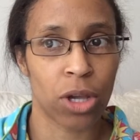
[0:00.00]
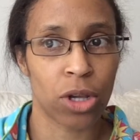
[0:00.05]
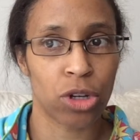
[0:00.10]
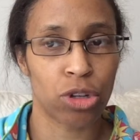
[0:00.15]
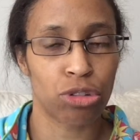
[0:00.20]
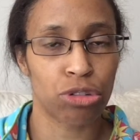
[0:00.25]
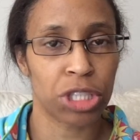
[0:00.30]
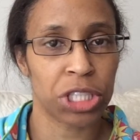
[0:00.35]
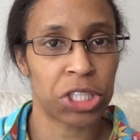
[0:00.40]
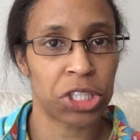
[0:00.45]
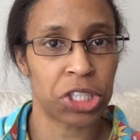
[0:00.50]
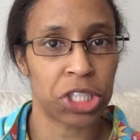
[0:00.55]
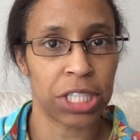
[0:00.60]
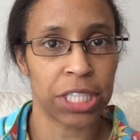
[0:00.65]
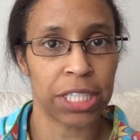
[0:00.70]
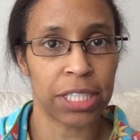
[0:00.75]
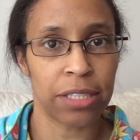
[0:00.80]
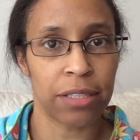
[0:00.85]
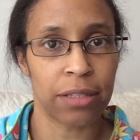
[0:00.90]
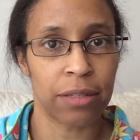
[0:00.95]

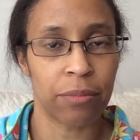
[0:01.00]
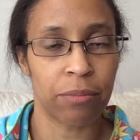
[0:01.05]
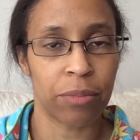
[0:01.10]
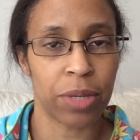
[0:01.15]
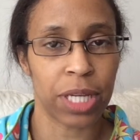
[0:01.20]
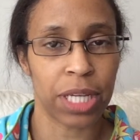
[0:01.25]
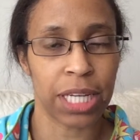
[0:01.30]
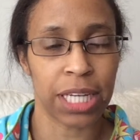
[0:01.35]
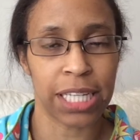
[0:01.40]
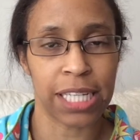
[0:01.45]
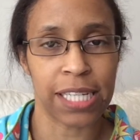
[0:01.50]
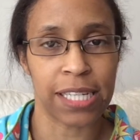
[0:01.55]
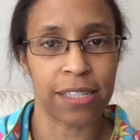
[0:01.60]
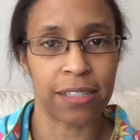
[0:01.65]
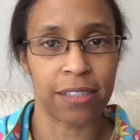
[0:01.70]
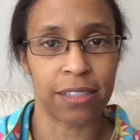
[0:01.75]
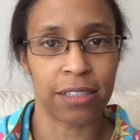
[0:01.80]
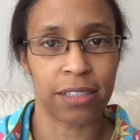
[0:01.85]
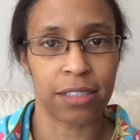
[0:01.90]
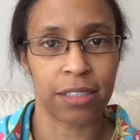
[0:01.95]
Christian
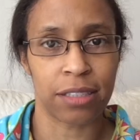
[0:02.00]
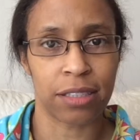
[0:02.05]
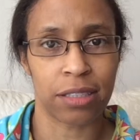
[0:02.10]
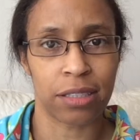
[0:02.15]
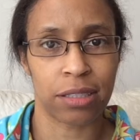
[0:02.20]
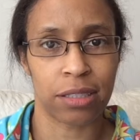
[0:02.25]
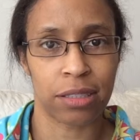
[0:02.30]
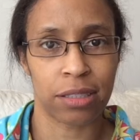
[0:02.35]
because